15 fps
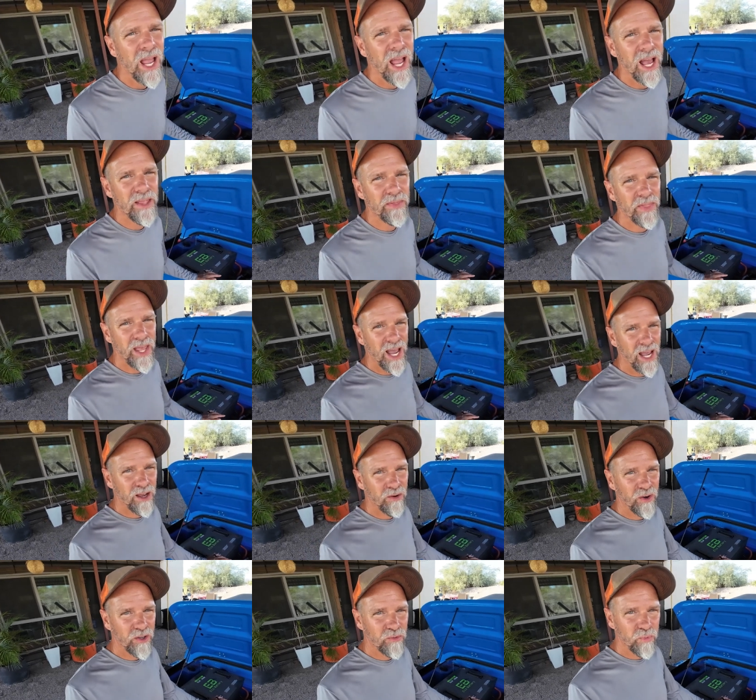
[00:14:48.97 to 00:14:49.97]
And that
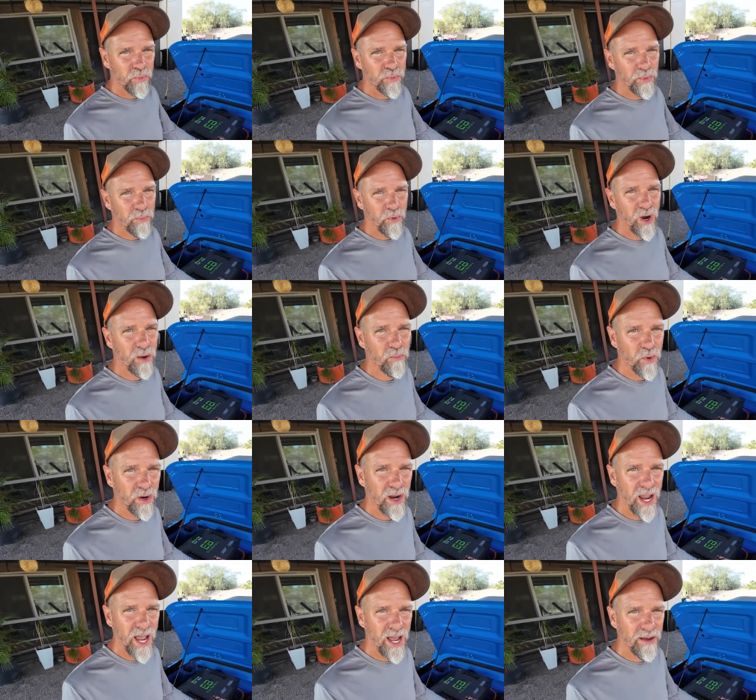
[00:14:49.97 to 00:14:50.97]
is the problem
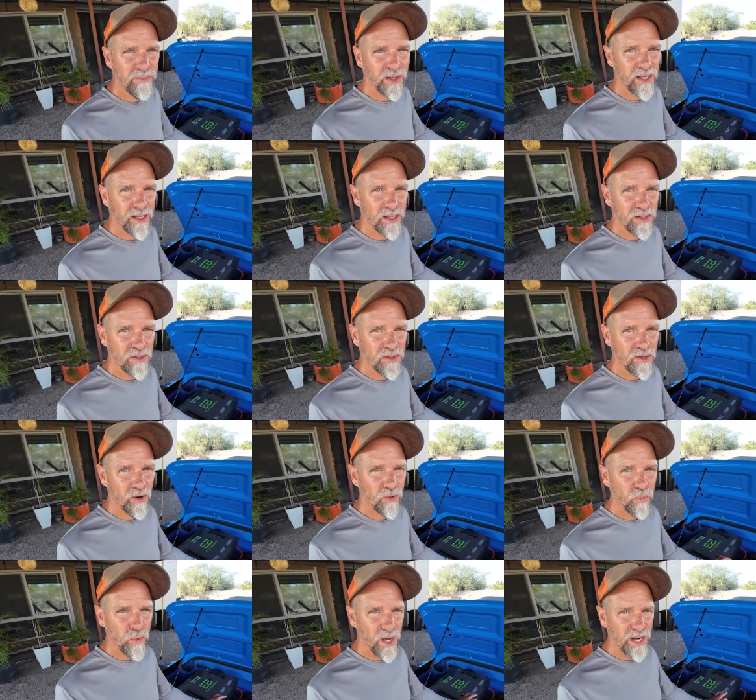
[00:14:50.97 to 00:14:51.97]
we're having. And so
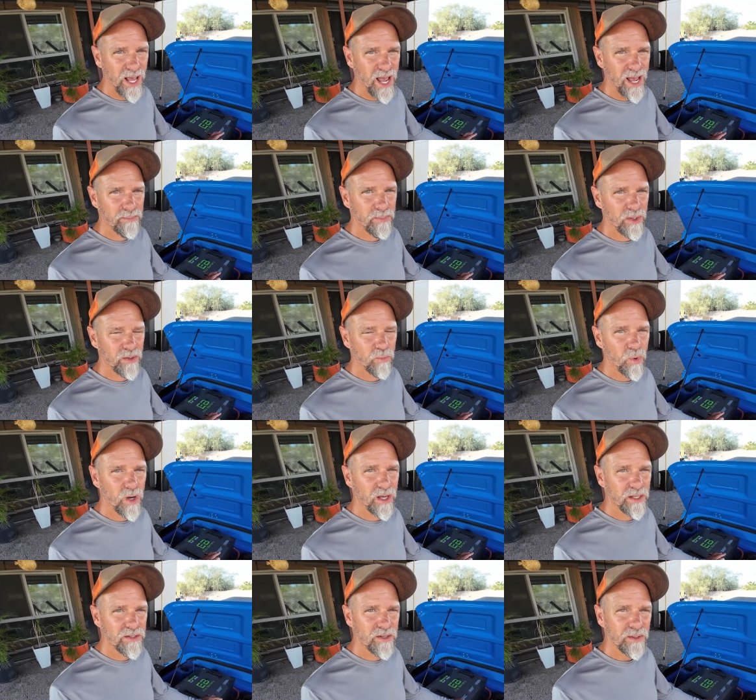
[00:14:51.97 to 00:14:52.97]
what happened
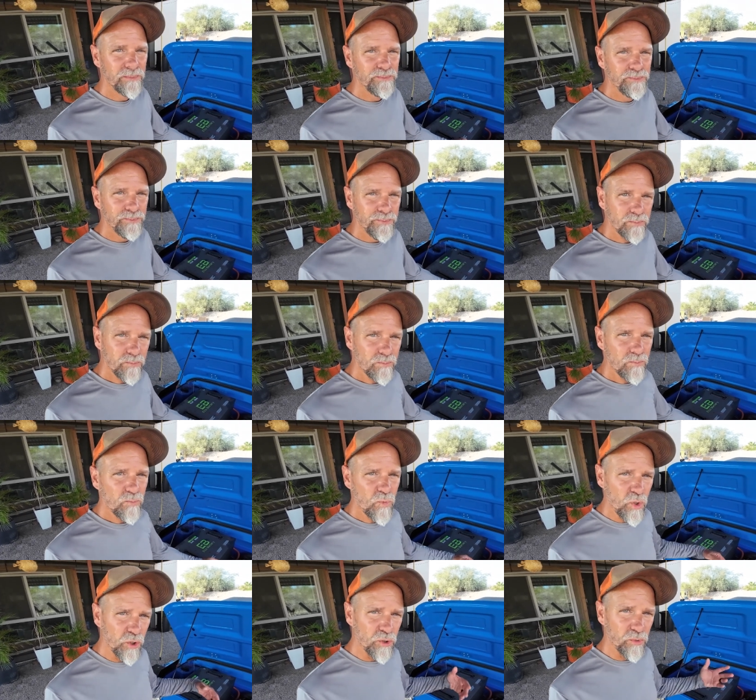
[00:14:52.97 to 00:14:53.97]
was
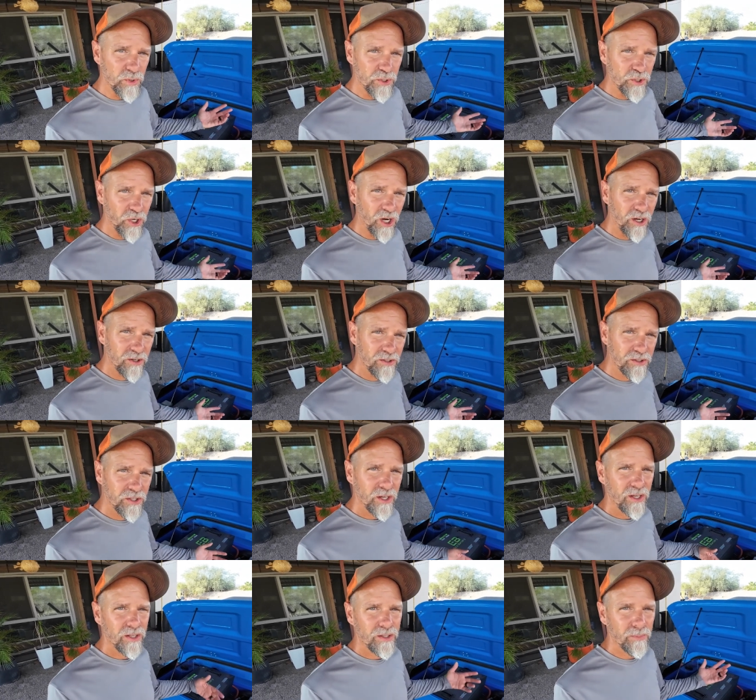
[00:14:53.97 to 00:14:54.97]
you would charge,
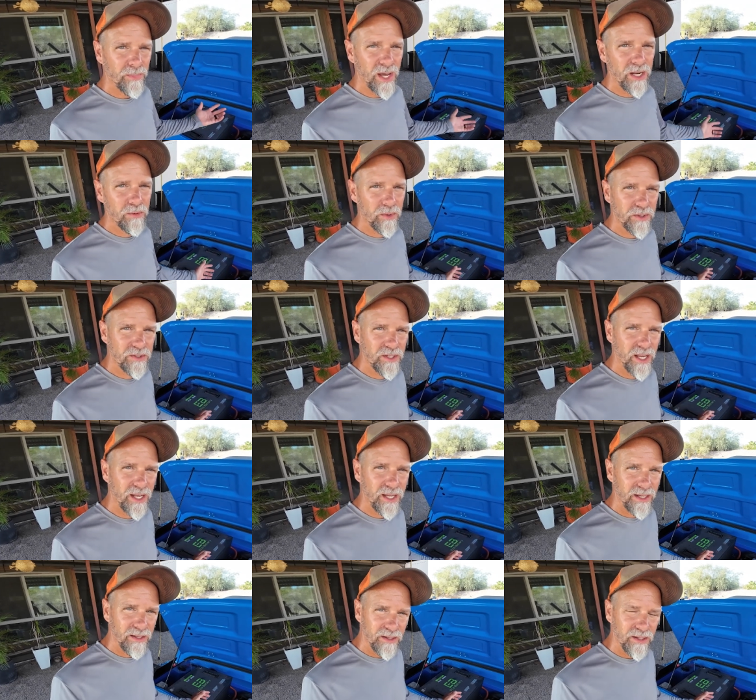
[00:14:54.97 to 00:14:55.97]
the battery would
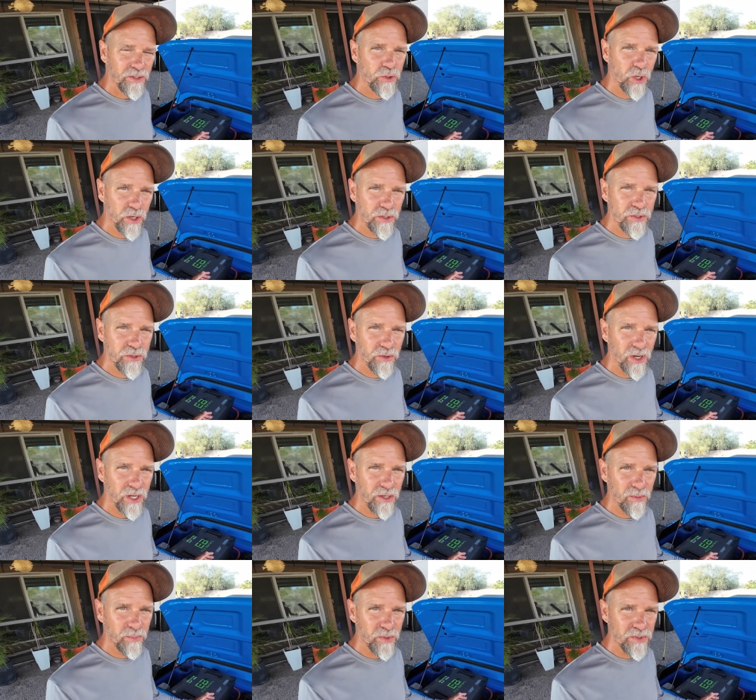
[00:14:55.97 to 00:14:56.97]
say charge to
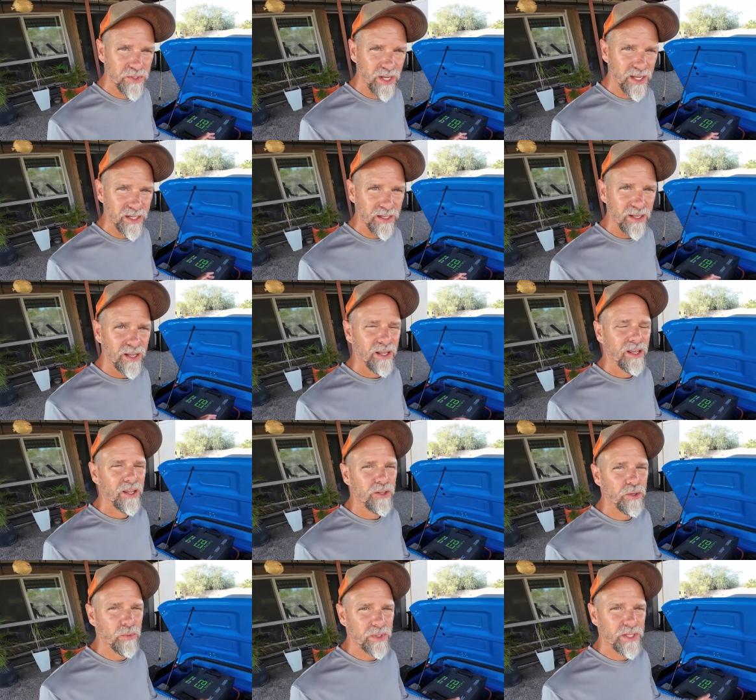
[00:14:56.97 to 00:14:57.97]
100%.
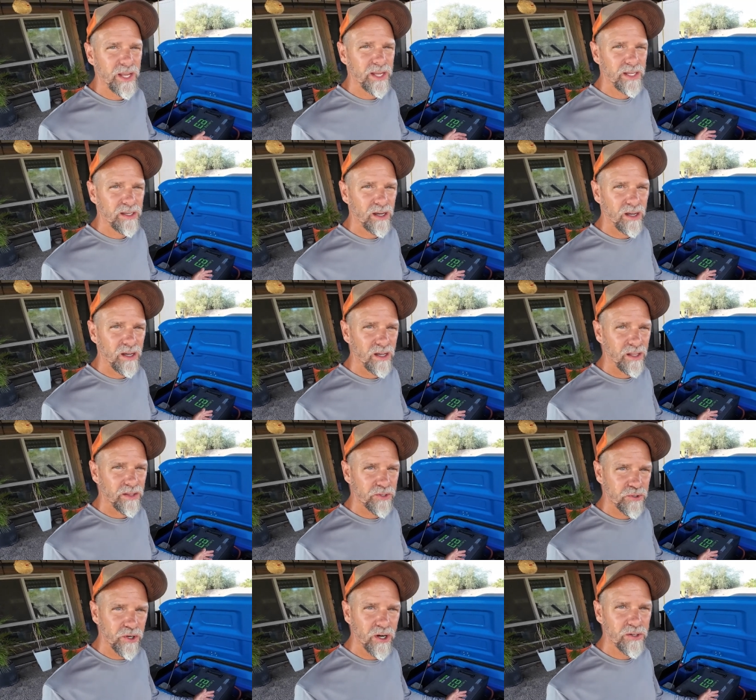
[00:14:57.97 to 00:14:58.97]
You would take
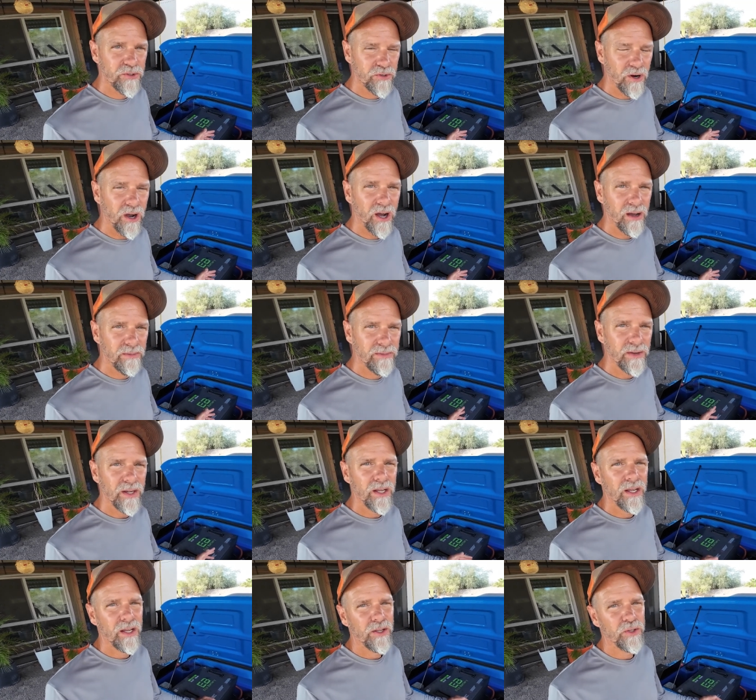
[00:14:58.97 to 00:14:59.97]
the charger off,
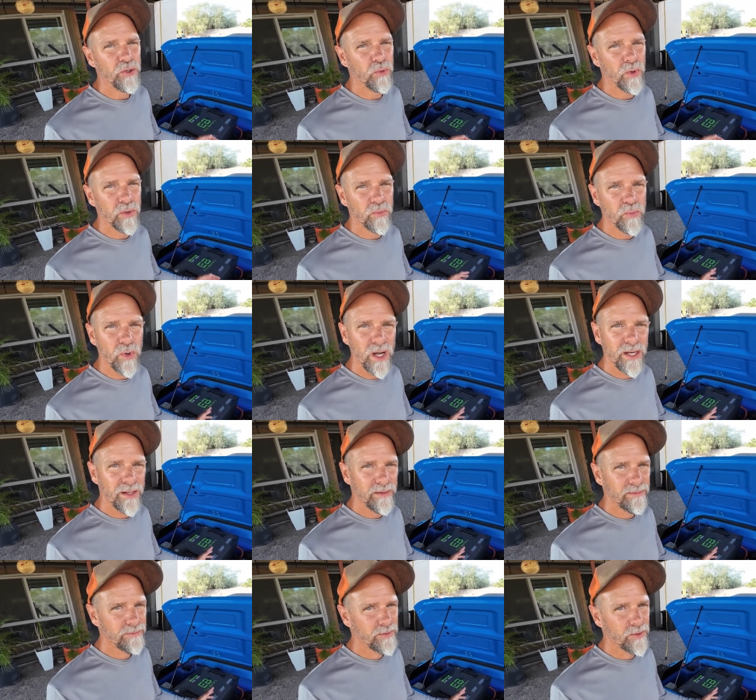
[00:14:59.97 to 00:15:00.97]
you would run
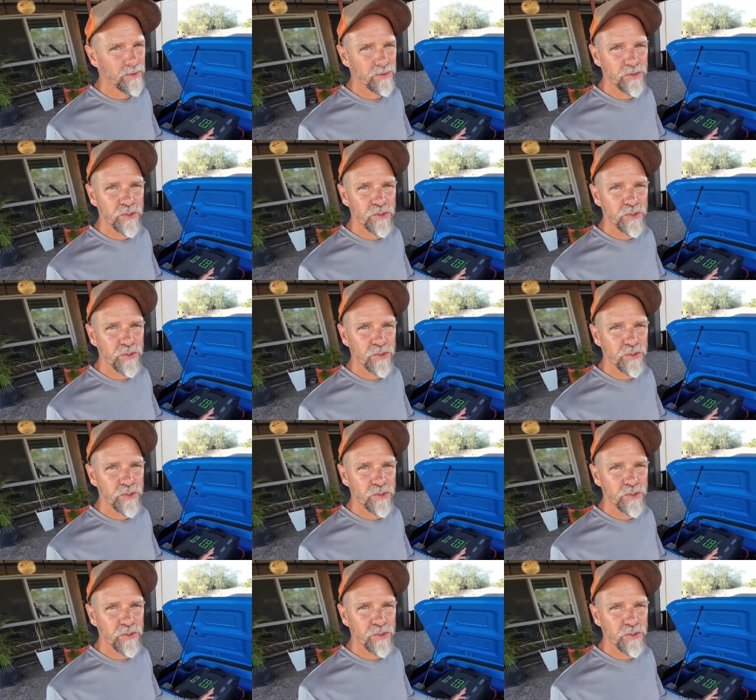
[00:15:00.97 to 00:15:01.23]
it for